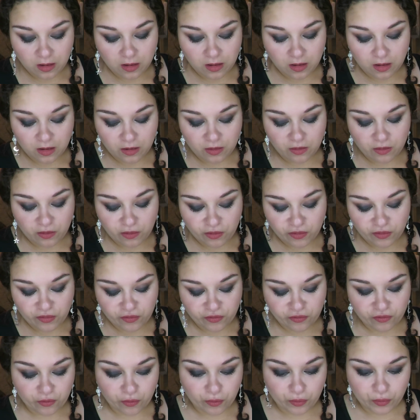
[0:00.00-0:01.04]
can
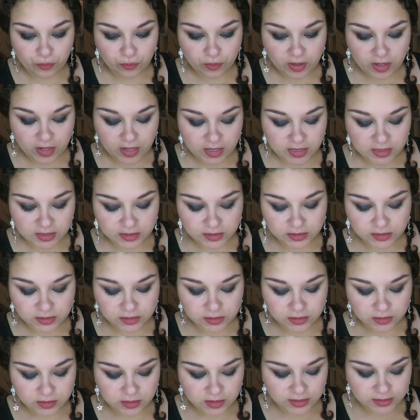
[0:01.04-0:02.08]
show you
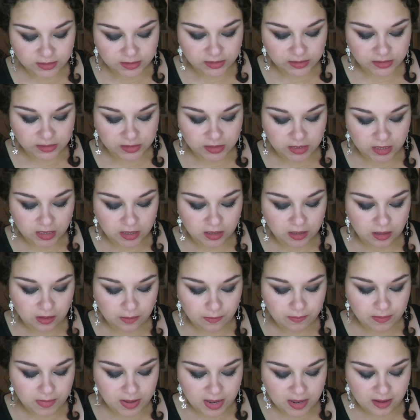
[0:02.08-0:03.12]
guys. Let's take a
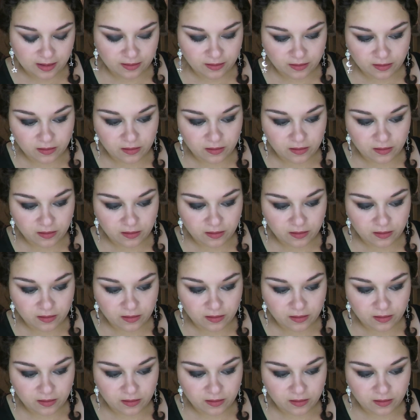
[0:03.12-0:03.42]
matte.